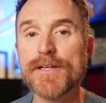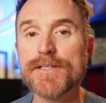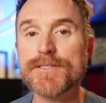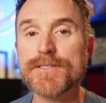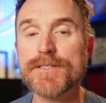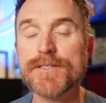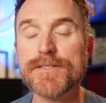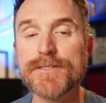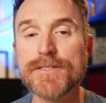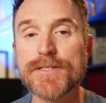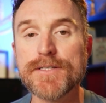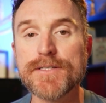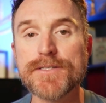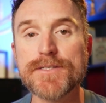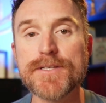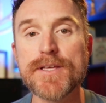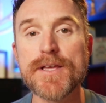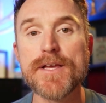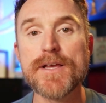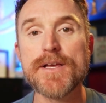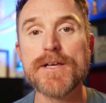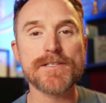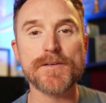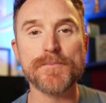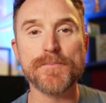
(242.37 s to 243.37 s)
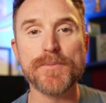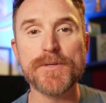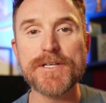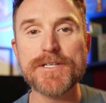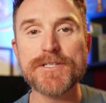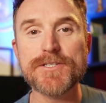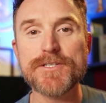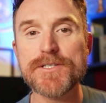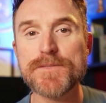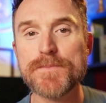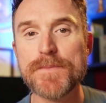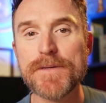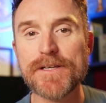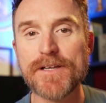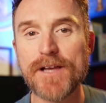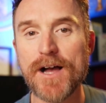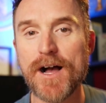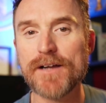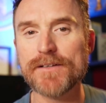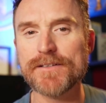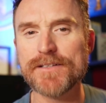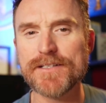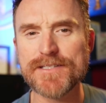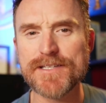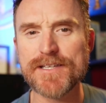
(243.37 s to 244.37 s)
instances. So please just be
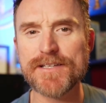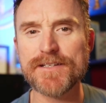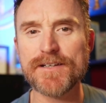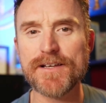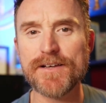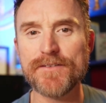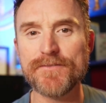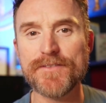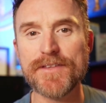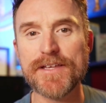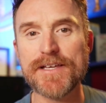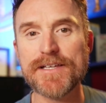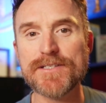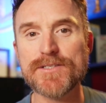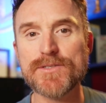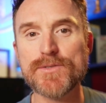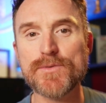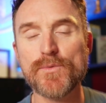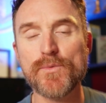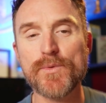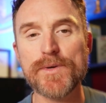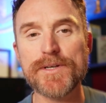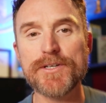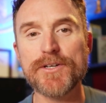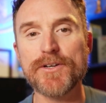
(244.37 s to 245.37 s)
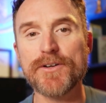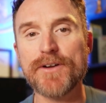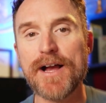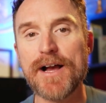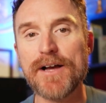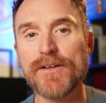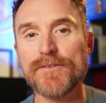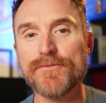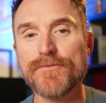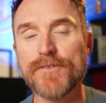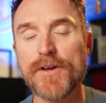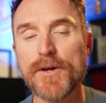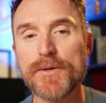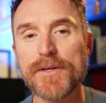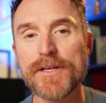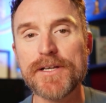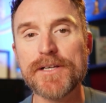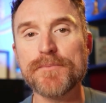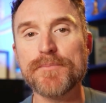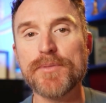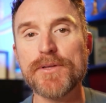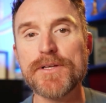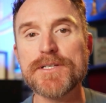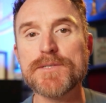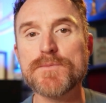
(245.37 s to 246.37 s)
cognizant of this when you're out
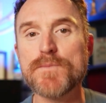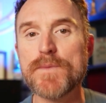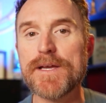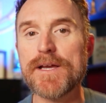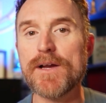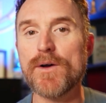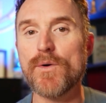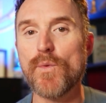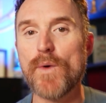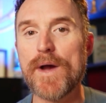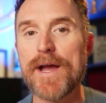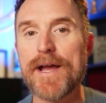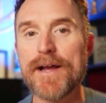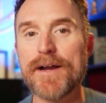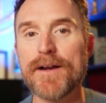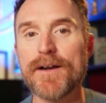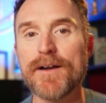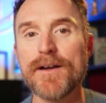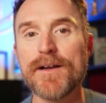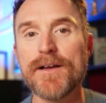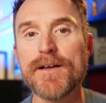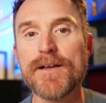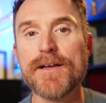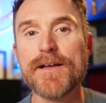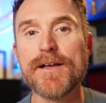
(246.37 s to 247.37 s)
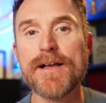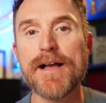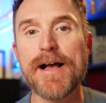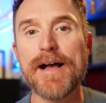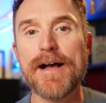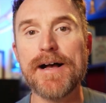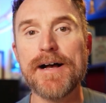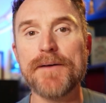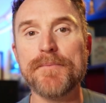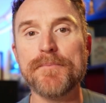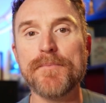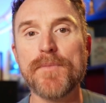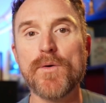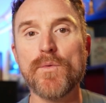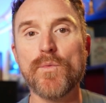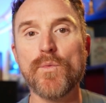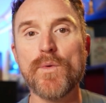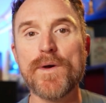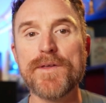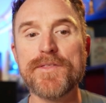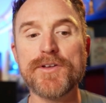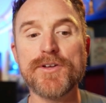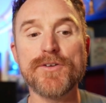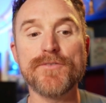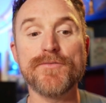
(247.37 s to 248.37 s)
voting. Please be aware.
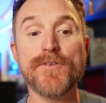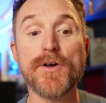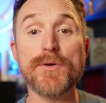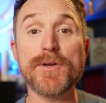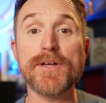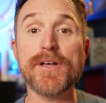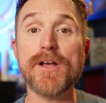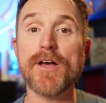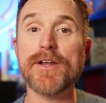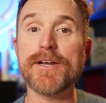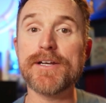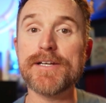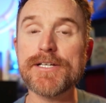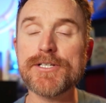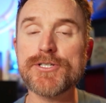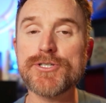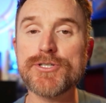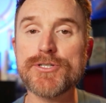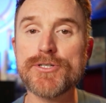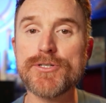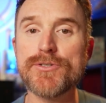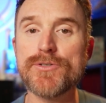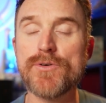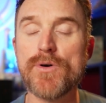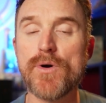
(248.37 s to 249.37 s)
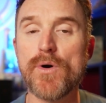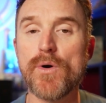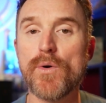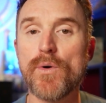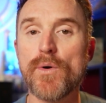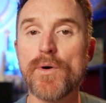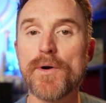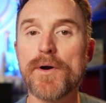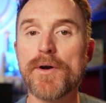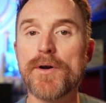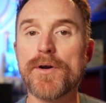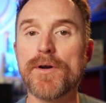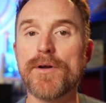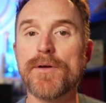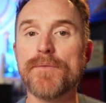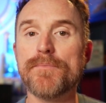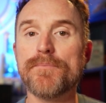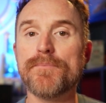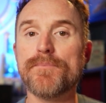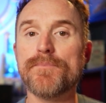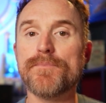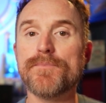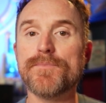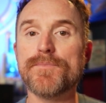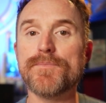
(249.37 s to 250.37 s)
Whether you're voting on an issue, or
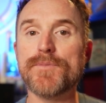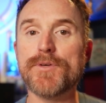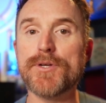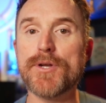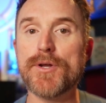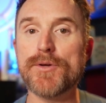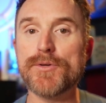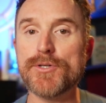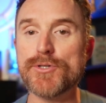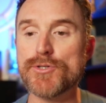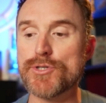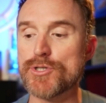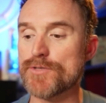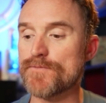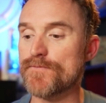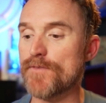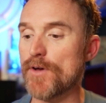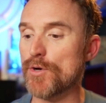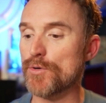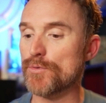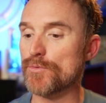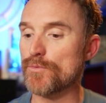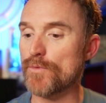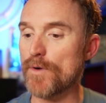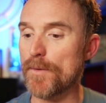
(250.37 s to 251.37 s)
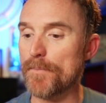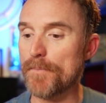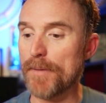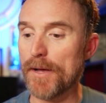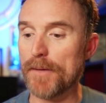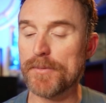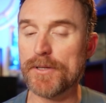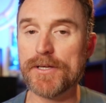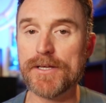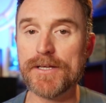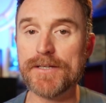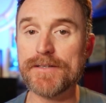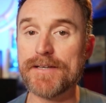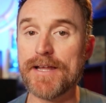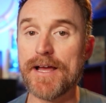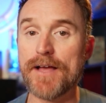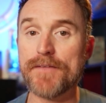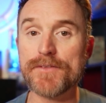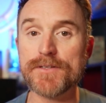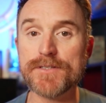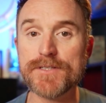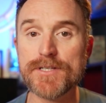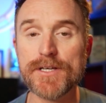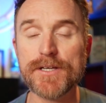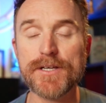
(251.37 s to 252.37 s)
you just vote Republican
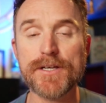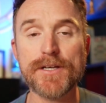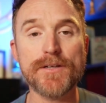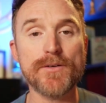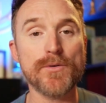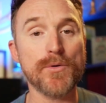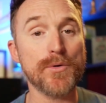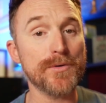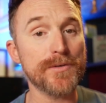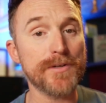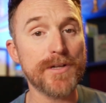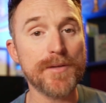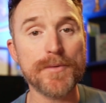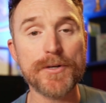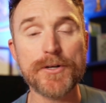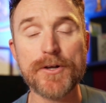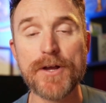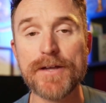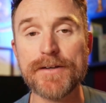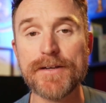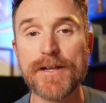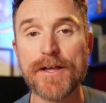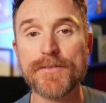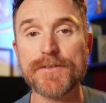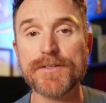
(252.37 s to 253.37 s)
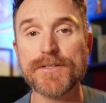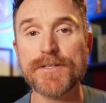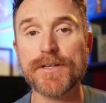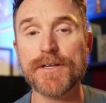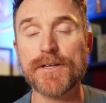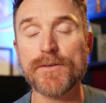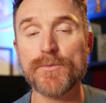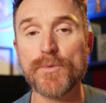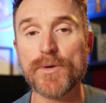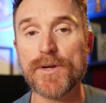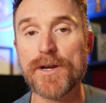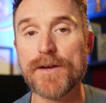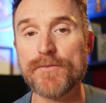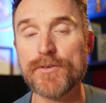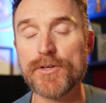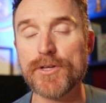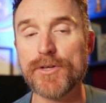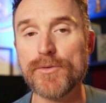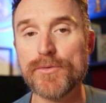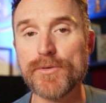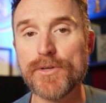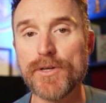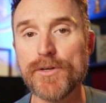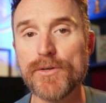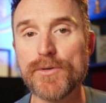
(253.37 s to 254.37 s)
down the ticket or Democrat down the ticket, whatever
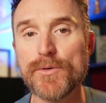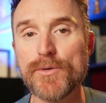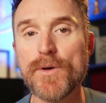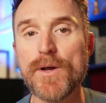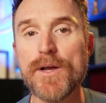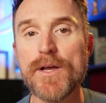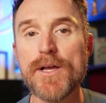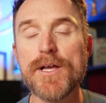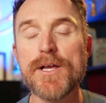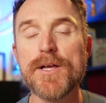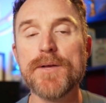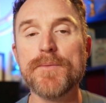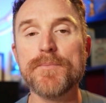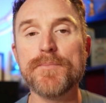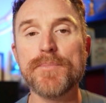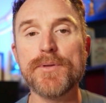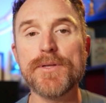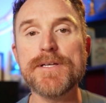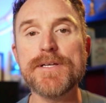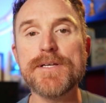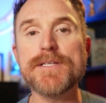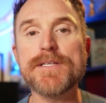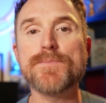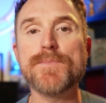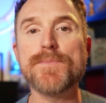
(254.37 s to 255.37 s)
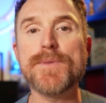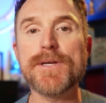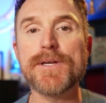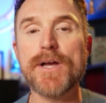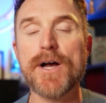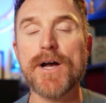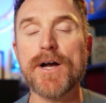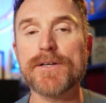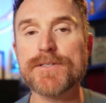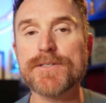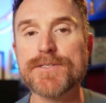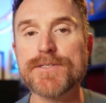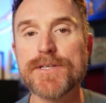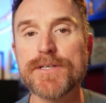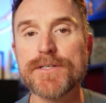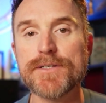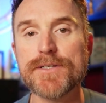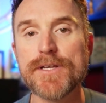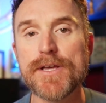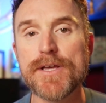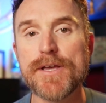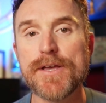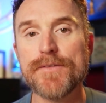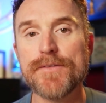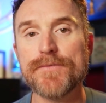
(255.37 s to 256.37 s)
you do, please be
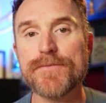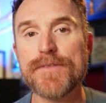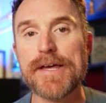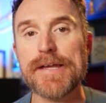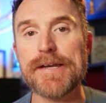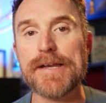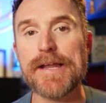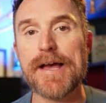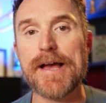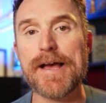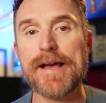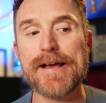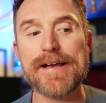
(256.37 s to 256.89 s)
cognizant that